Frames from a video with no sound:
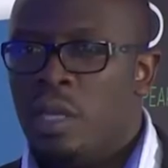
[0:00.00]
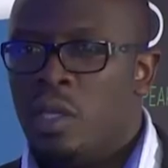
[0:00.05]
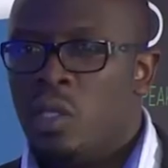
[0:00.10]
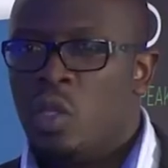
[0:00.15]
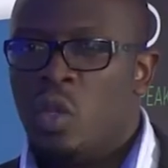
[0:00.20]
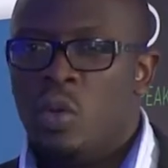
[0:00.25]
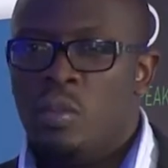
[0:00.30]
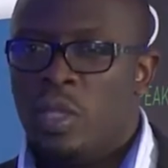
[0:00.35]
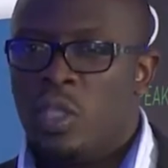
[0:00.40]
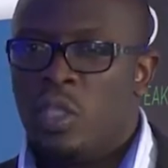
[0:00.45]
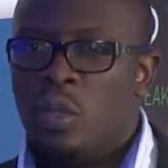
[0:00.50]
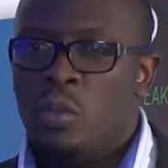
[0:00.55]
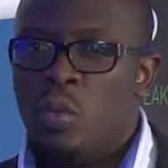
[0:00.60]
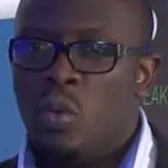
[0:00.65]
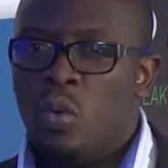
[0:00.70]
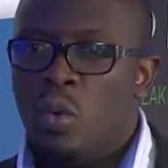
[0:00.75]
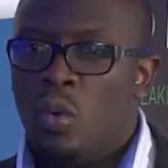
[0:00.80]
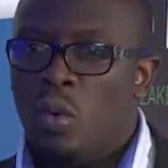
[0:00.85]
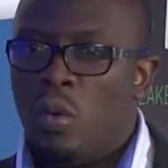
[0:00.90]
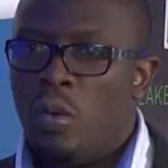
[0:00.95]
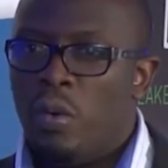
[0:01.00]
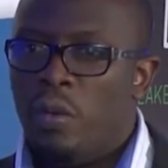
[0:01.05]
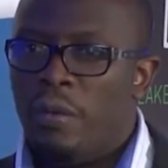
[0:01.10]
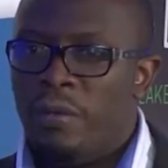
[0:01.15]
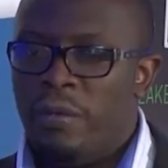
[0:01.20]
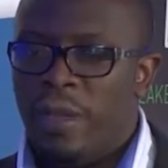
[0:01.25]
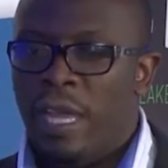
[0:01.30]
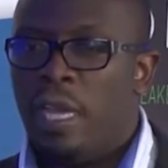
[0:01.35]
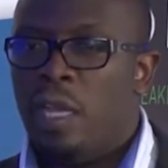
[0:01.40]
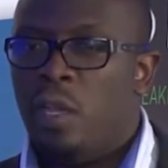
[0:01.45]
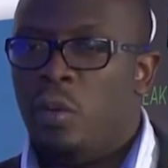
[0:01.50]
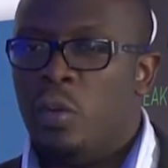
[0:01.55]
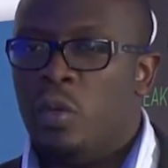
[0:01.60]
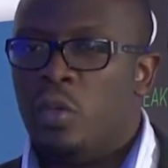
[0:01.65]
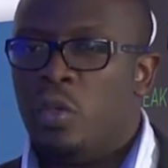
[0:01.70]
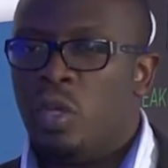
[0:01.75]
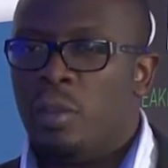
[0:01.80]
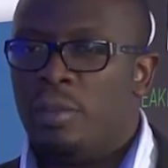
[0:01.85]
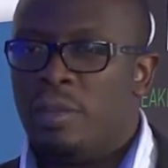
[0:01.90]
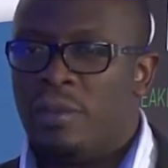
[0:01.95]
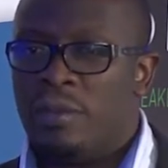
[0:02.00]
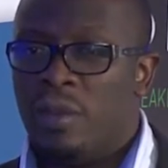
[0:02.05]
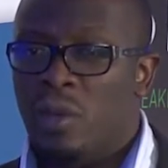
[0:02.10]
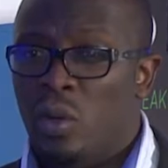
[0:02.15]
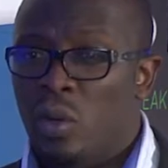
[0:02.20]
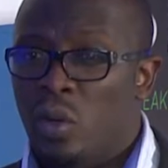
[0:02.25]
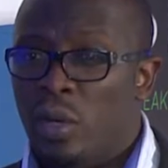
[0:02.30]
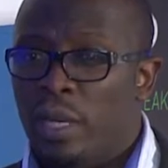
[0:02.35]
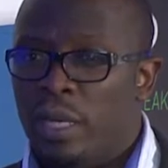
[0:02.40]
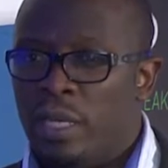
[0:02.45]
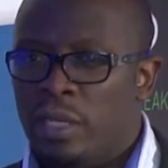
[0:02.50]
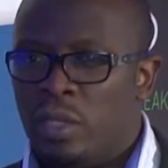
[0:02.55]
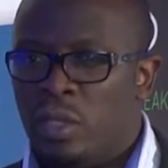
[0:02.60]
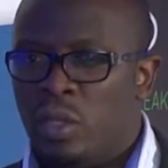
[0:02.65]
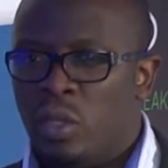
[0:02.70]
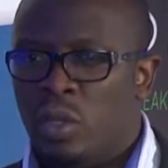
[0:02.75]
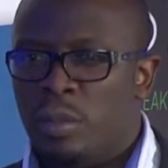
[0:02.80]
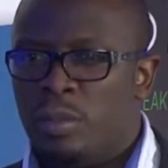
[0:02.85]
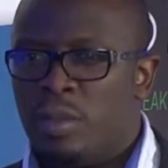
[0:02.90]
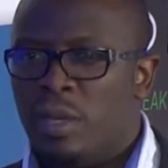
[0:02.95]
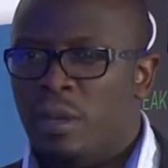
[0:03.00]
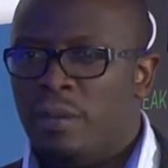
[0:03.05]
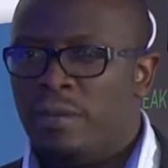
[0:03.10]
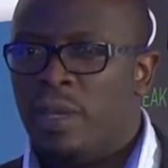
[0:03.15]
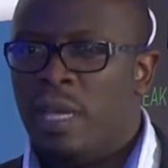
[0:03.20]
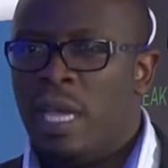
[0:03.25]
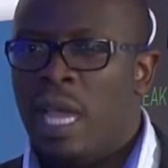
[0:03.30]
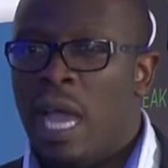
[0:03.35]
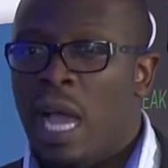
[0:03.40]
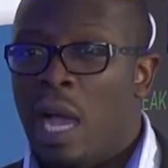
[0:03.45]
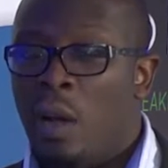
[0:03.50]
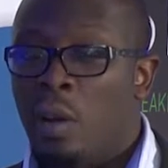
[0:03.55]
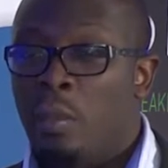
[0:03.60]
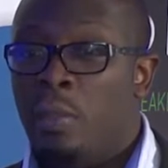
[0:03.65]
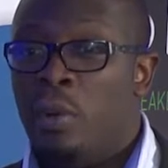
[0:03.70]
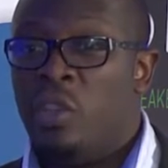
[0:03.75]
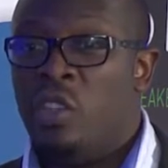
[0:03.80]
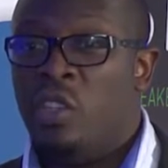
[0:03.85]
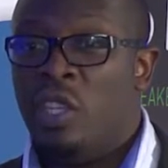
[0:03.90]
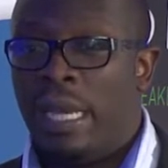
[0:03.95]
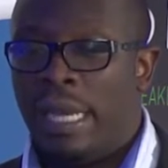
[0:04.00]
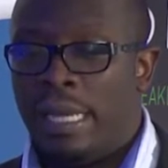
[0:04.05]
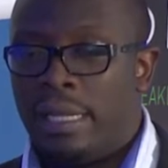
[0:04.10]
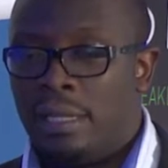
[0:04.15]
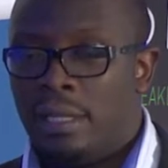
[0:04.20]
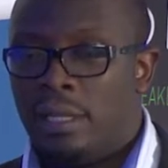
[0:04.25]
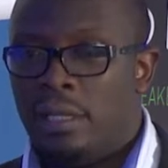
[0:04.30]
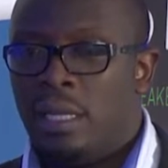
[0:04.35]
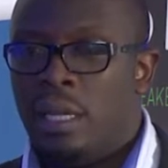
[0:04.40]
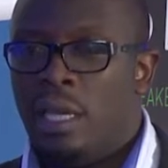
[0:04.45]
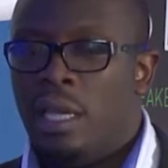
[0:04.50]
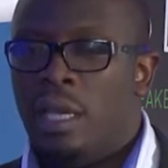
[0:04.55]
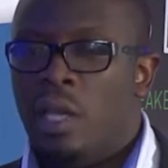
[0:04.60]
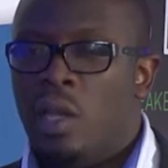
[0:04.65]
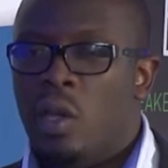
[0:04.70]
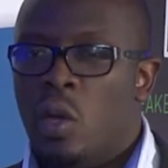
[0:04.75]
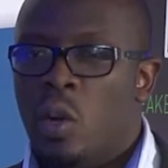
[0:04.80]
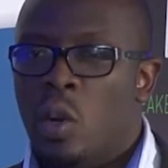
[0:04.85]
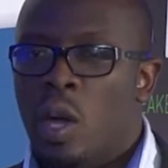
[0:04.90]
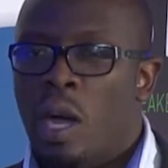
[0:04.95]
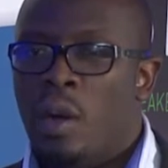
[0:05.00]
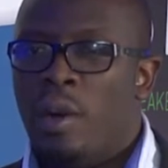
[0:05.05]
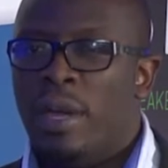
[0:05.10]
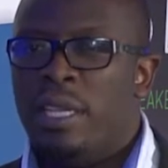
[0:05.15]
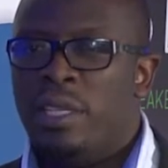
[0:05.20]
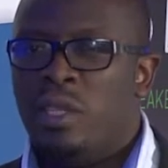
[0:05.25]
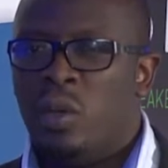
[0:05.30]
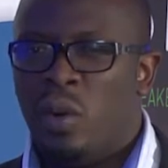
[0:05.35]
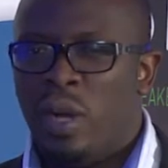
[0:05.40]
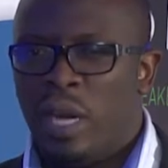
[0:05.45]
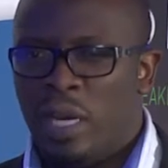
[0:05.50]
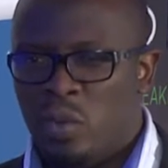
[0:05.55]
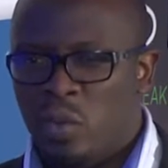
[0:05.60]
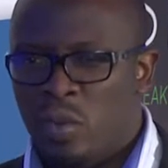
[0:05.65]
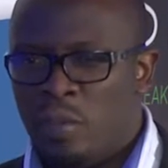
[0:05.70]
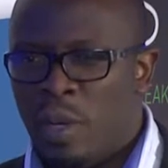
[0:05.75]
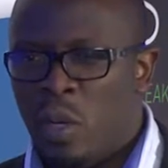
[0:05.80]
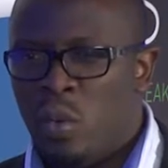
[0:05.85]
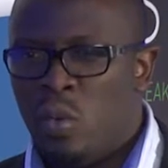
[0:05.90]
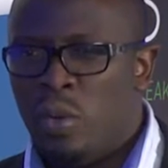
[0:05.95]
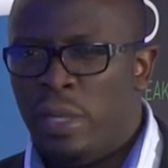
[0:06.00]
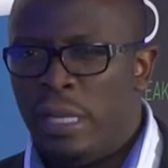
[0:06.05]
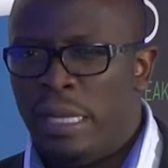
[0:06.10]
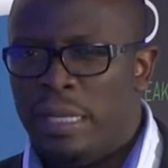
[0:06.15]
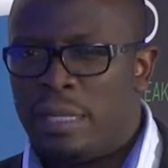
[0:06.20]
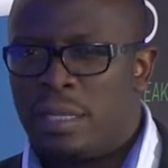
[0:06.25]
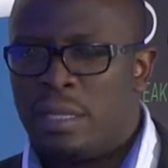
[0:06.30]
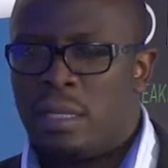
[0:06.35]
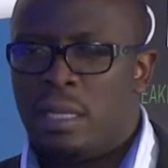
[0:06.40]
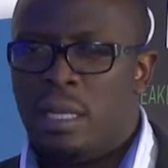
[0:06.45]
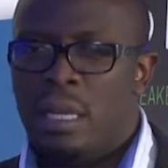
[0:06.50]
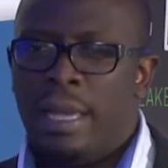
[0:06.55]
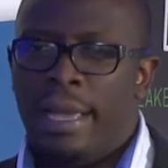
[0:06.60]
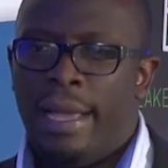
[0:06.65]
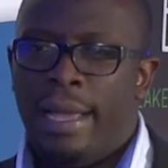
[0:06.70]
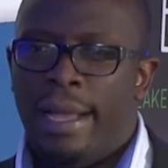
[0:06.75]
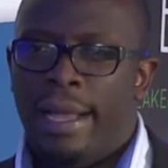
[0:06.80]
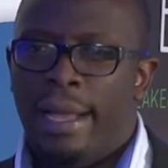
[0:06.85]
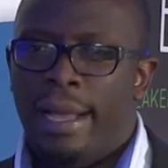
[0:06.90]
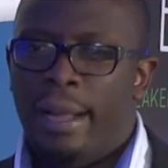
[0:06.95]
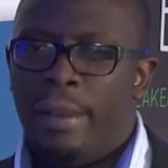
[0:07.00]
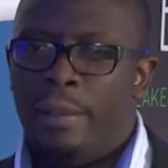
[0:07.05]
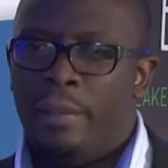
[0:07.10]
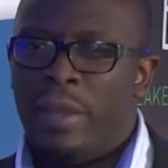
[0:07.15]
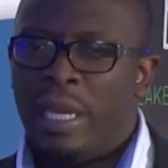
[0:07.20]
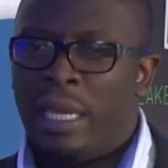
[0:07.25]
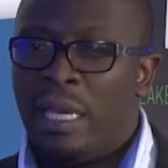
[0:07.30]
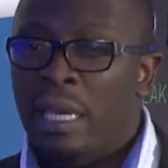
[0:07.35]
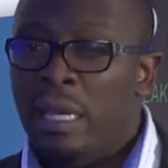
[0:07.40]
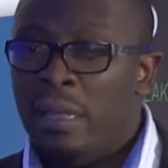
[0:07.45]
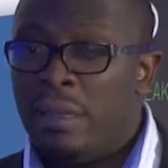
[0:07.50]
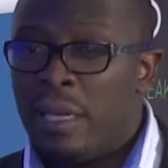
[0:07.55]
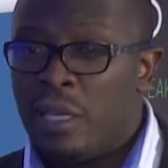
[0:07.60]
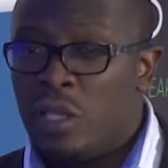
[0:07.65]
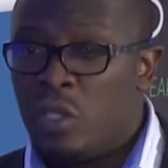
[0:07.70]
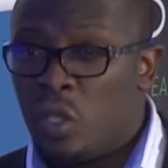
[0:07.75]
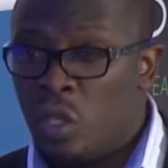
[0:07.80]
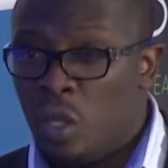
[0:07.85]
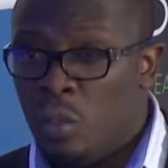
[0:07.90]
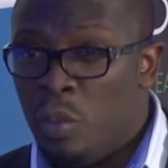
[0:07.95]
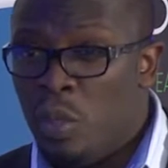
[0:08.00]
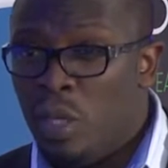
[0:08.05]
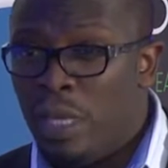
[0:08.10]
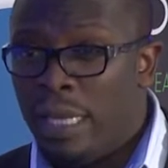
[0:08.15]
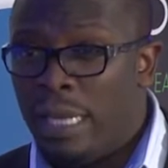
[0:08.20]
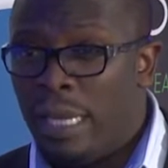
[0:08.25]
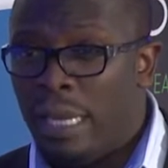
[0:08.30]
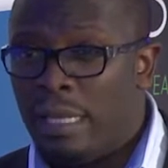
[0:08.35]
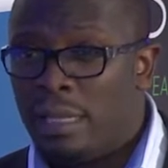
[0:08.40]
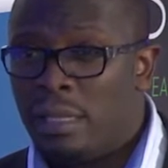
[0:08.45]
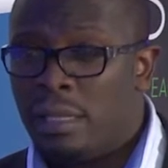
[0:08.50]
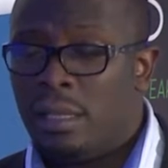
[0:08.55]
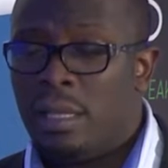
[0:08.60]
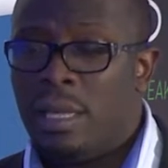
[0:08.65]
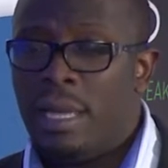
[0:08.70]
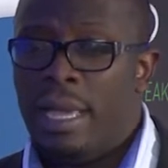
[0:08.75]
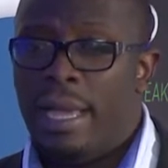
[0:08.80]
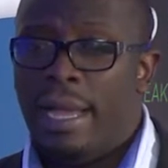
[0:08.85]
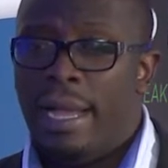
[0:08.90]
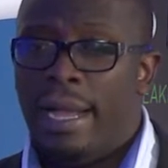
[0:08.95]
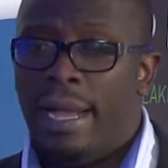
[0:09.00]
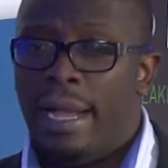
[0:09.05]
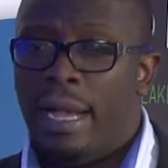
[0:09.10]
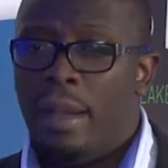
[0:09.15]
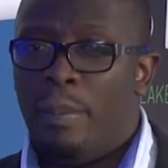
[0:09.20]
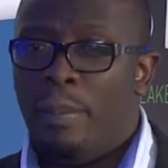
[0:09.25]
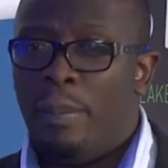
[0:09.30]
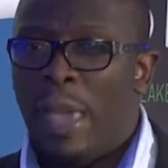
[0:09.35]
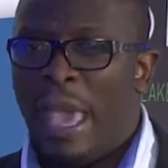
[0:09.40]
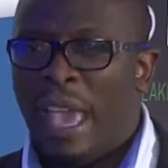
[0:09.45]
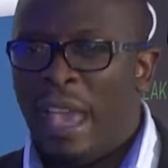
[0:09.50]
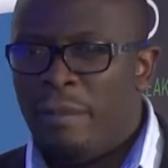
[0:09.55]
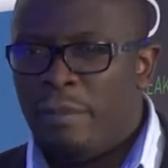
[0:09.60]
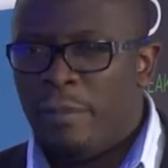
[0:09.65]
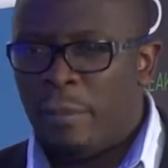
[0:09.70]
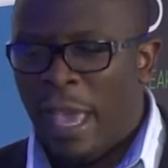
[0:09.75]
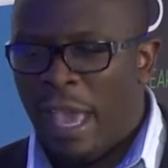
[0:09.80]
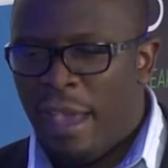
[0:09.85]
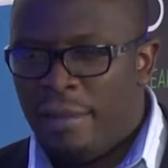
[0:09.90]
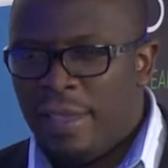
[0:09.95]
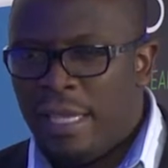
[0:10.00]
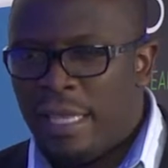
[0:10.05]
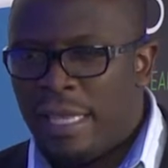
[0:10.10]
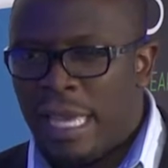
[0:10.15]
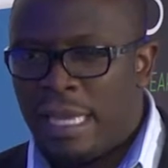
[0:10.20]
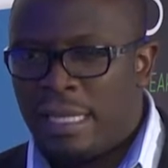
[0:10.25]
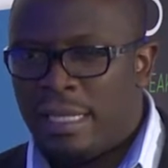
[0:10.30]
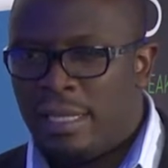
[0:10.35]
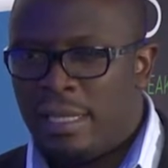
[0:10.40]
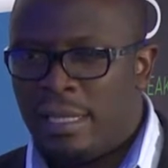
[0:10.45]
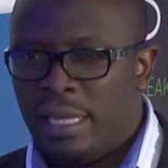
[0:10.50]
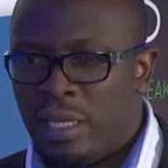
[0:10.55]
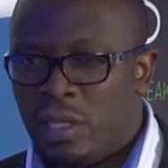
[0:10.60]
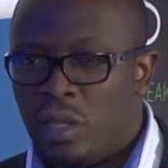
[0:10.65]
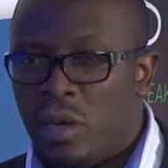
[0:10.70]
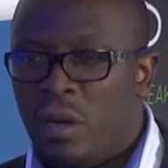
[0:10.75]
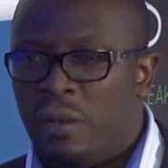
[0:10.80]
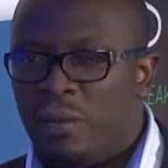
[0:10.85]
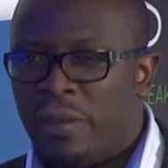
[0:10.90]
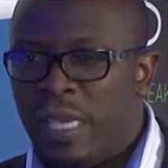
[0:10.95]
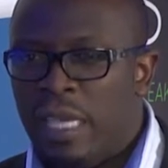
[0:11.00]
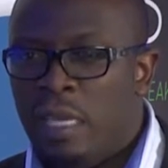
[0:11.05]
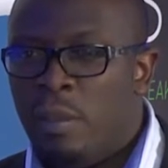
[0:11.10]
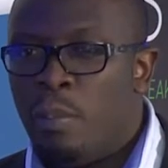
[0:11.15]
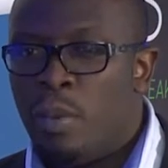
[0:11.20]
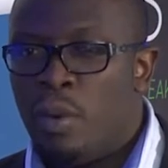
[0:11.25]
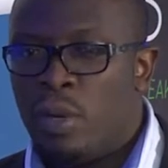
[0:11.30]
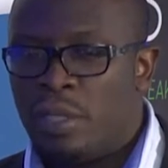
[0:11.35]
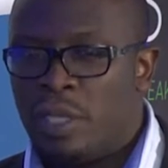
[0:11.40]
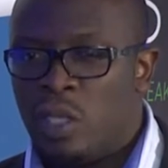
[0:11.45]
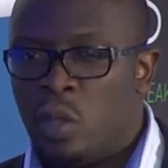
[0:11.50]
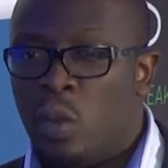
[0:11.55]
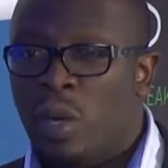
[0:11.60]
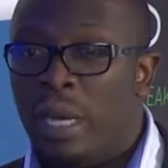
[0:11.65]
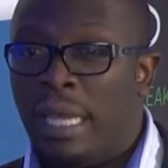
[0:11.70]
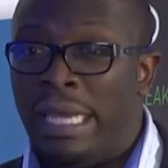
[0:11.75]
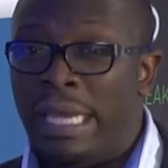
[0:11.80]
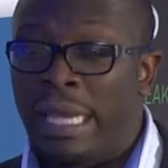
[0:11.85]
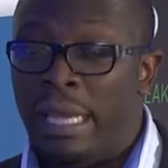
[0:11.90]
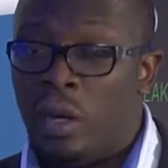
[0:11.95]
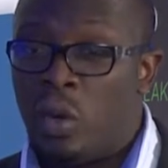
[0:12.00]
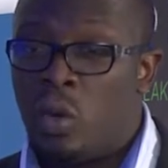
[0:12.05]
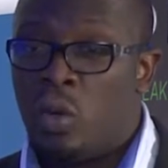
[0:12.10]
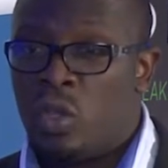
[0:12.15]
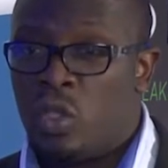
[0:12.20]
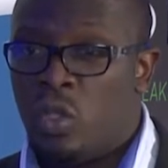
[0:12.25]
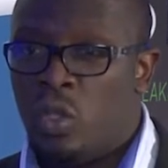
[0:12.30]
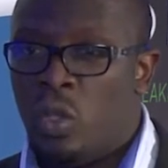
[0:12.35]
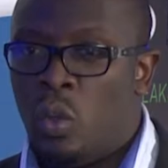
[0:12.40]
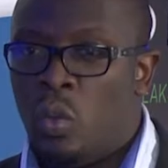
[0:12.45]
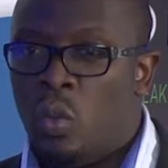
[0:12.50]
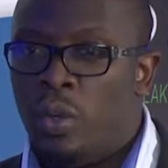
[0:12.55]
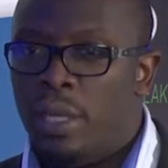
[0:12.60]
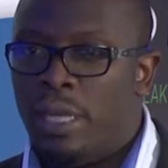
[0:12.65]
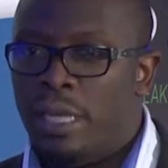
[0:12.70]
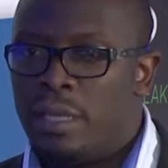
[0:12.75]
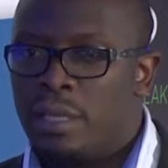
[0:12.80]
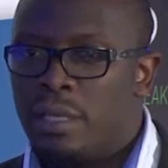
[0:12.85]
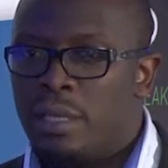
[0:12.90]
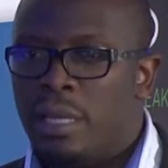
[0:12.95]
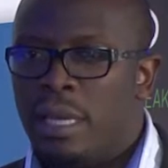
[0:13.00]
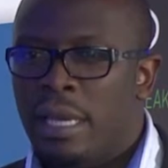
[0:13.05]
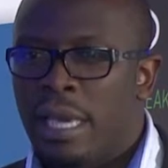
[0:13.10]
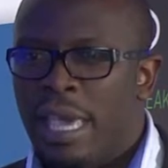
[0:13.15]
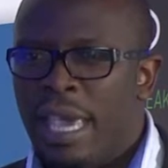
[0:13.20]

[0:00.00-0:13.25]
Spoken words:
so much more value in terms of the learnings, in terms of how I project, you know, how I interact with my audience, the key things to communicate, having that set of key points that you want to get across to your audience,